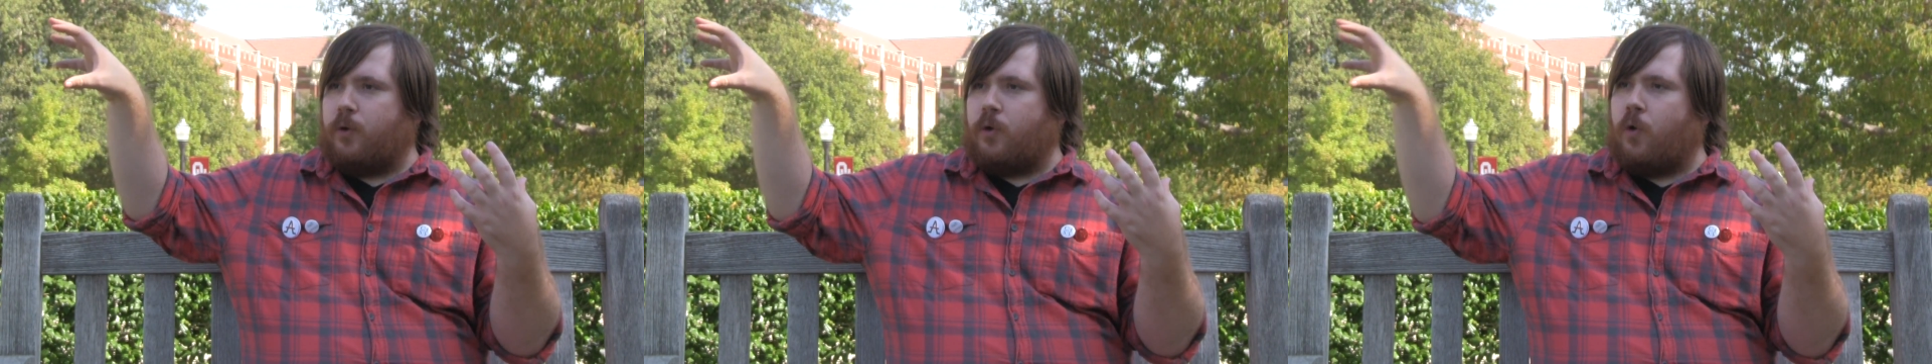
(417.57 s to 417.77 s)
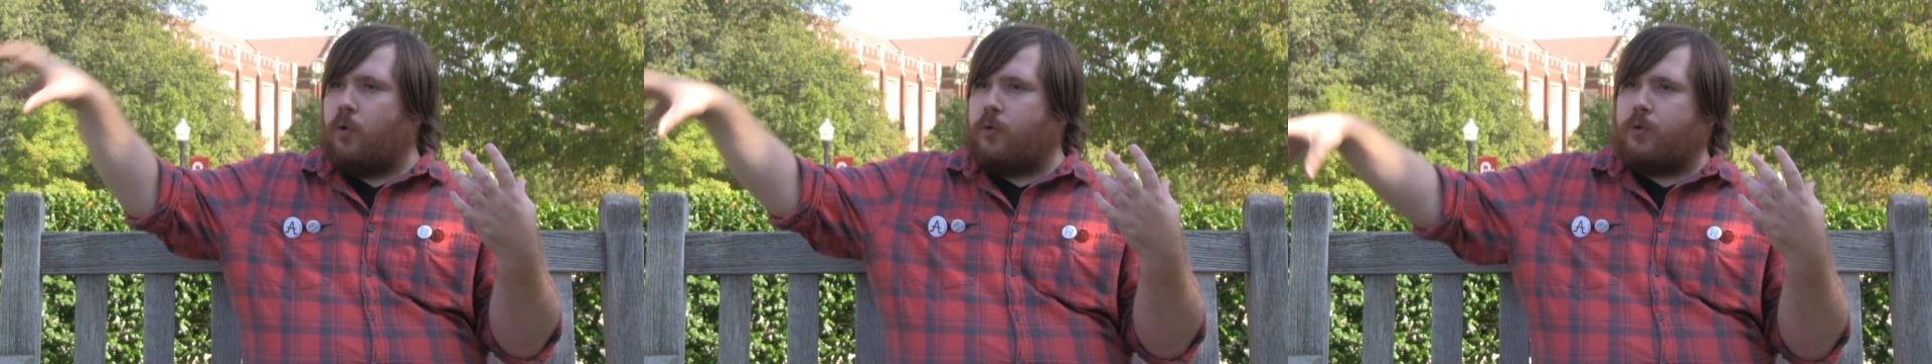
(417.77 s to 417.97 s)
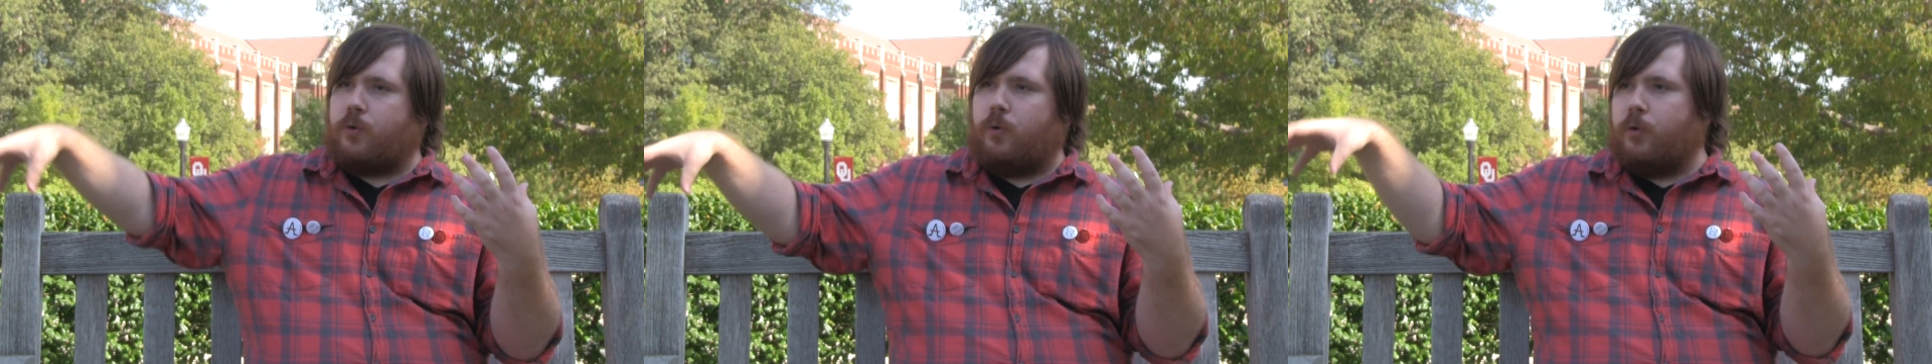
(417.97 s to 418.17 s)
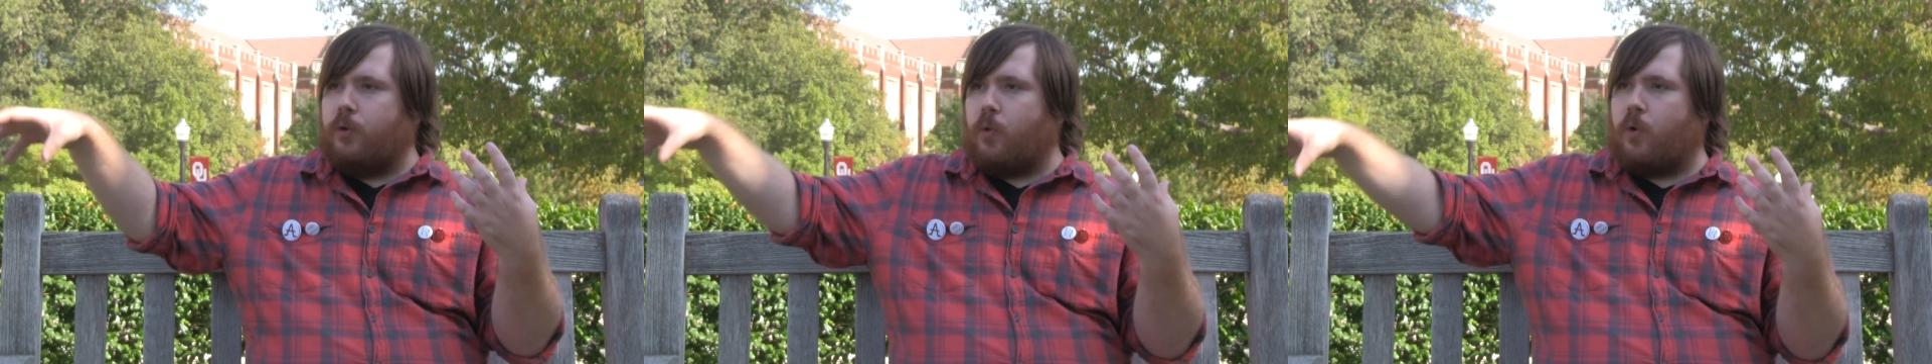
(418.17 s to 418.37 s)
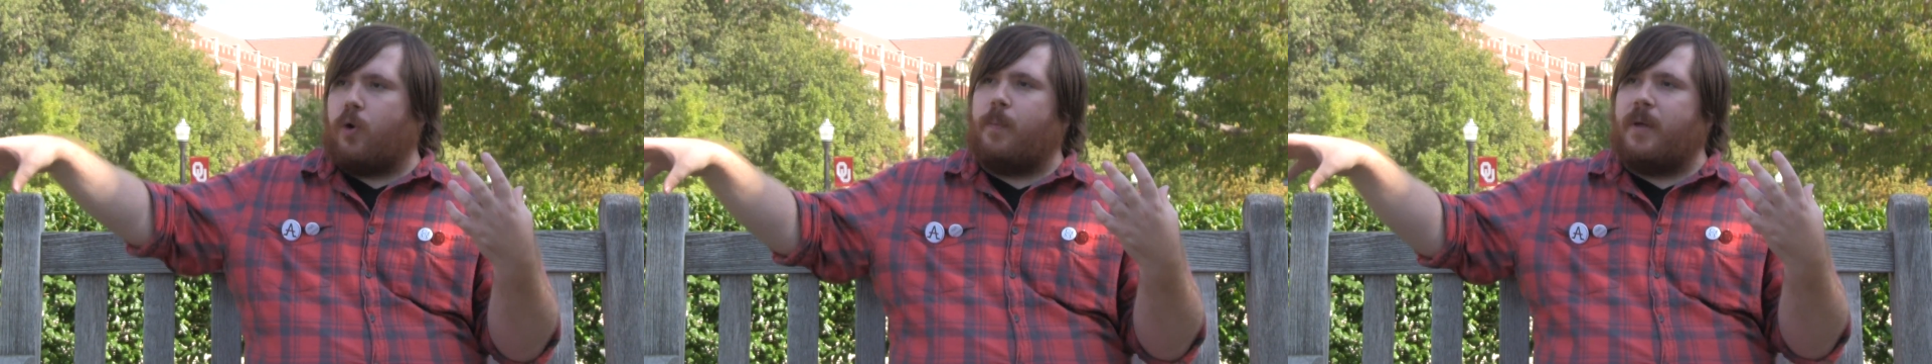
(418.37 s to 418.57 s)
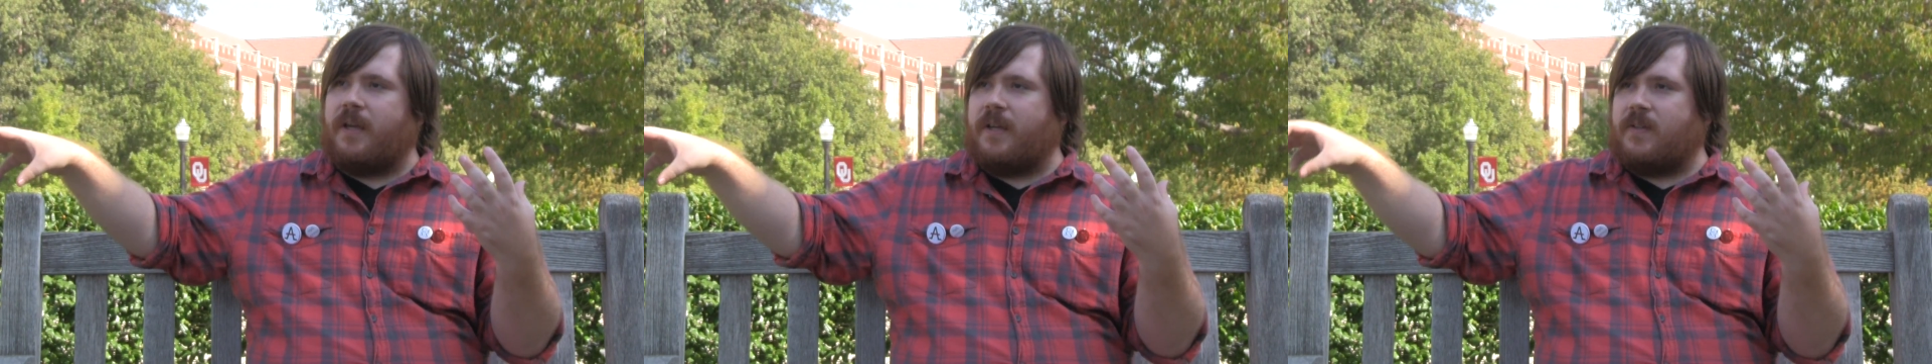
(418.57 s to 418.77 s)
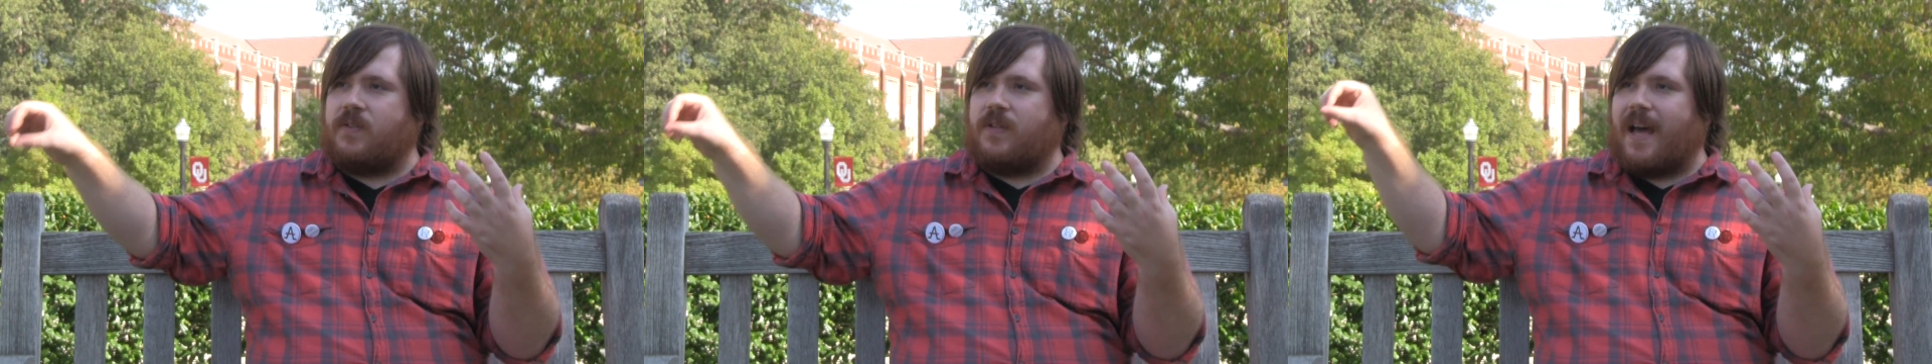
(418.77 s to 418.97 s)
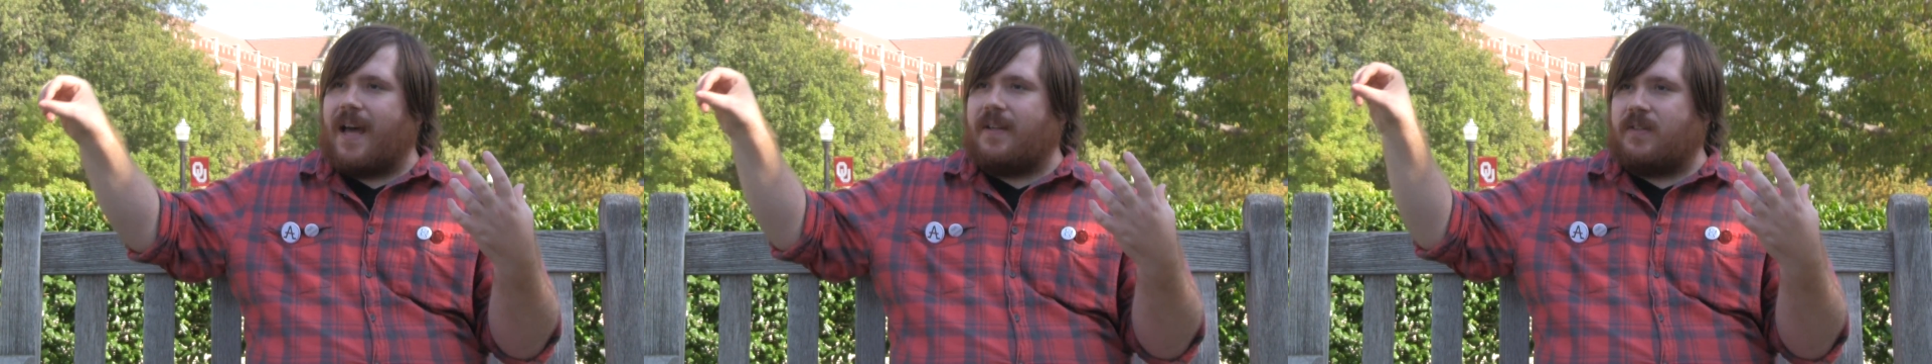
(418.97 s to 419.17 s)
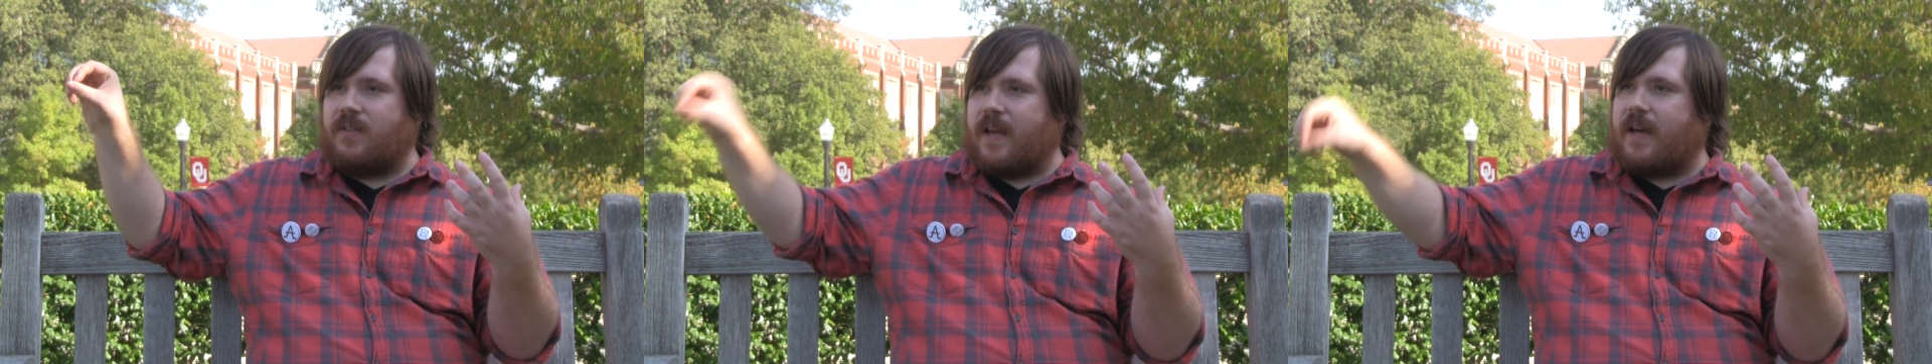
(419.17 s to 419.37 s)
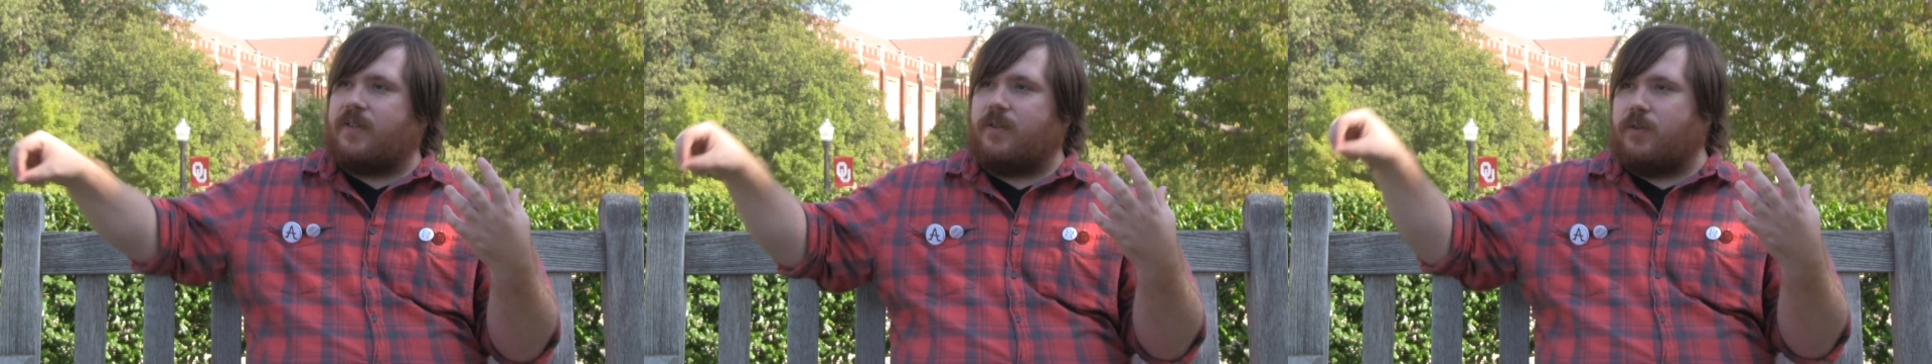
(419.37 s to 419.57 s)
cultural norm is that
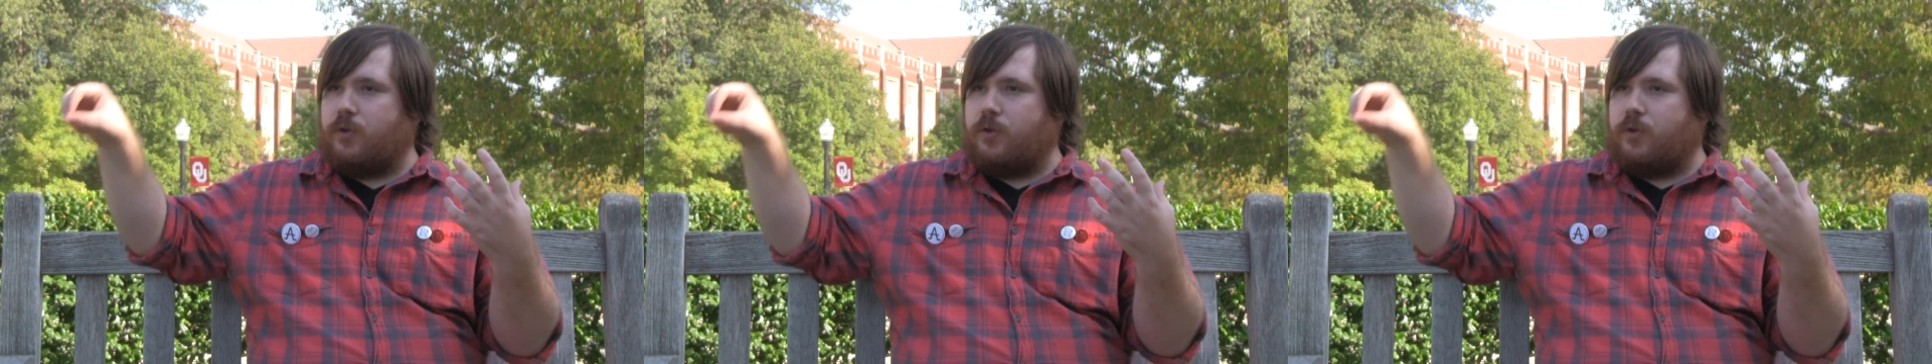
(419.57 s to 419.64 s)
sex